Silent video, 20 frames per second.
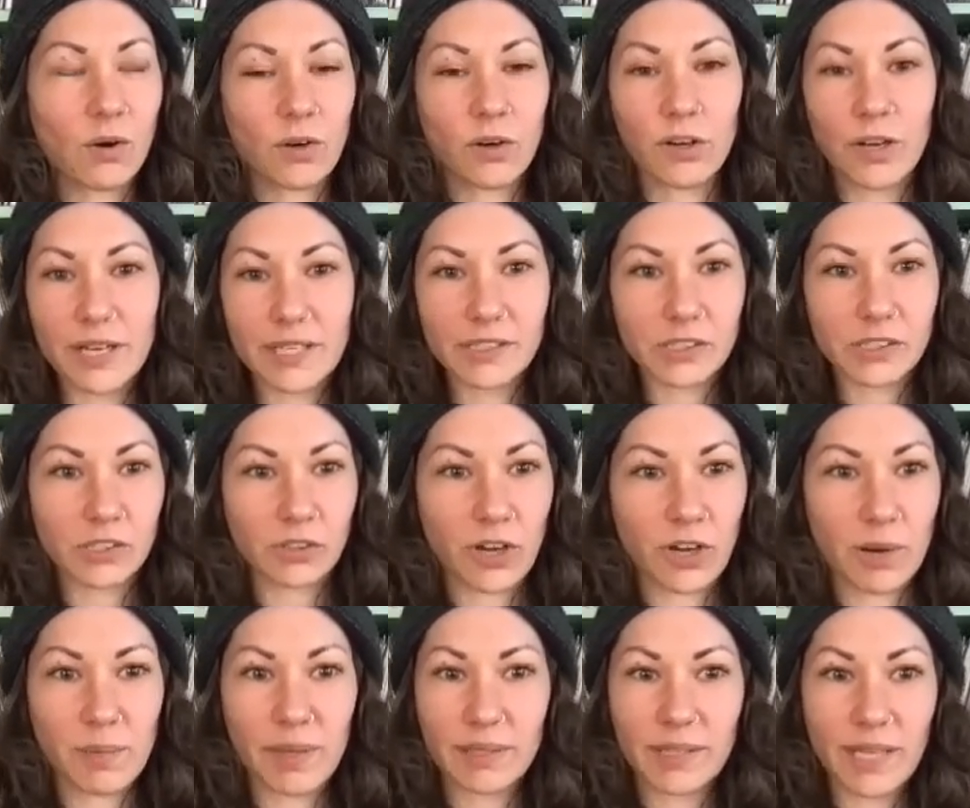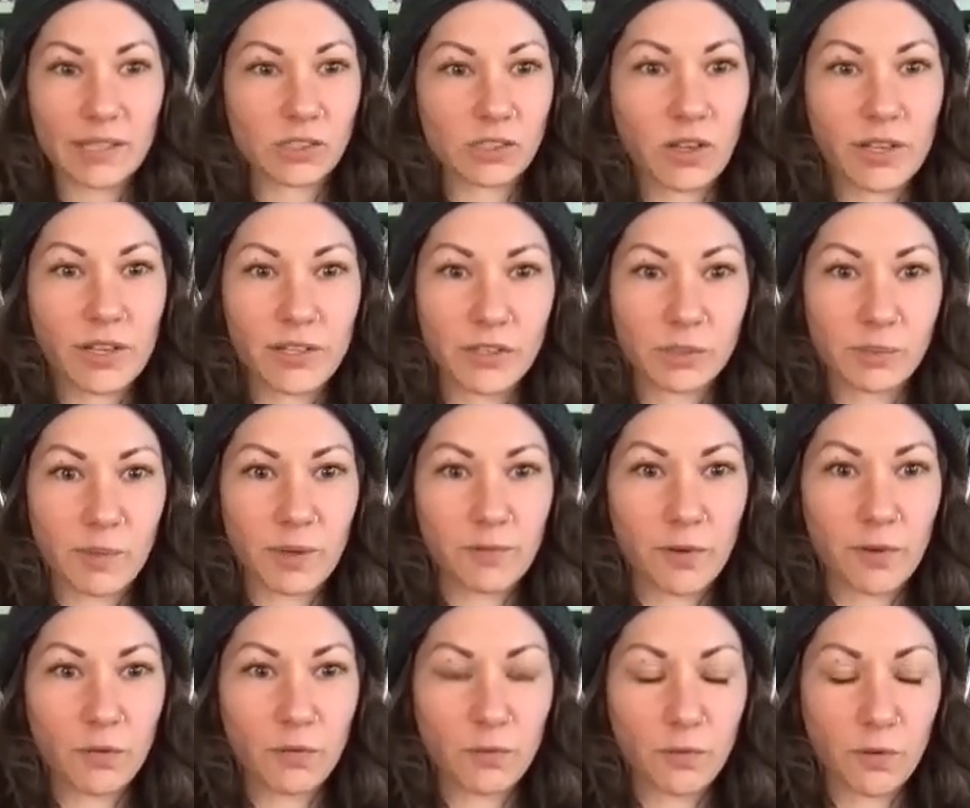or Instagram. Like that's all I use my
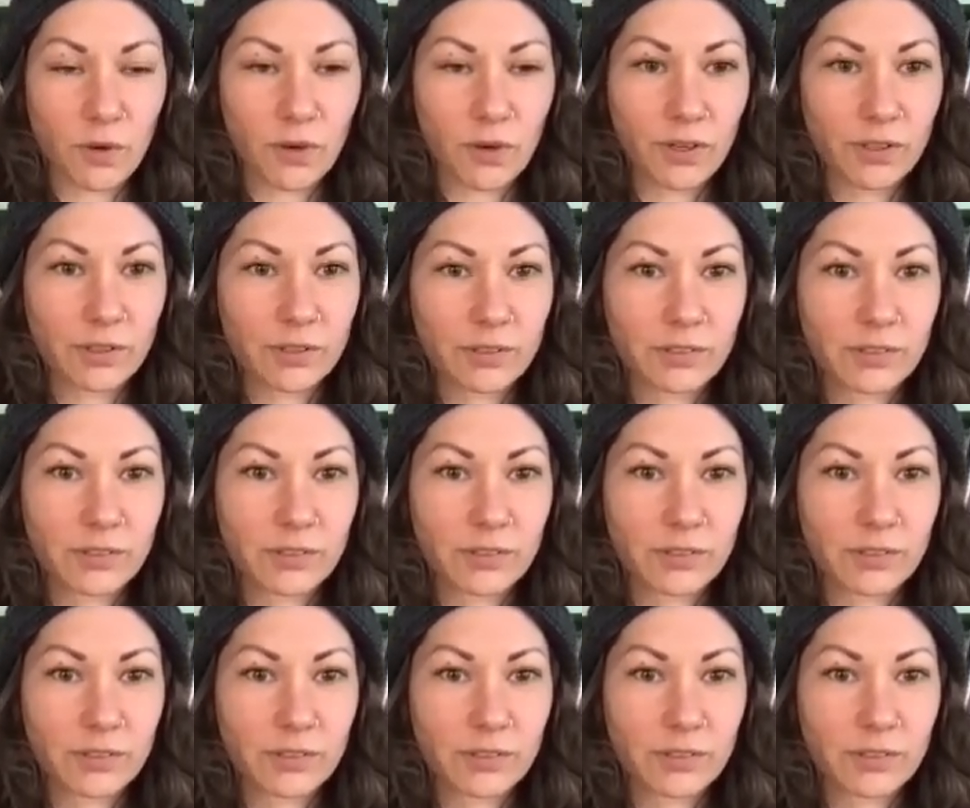phone for.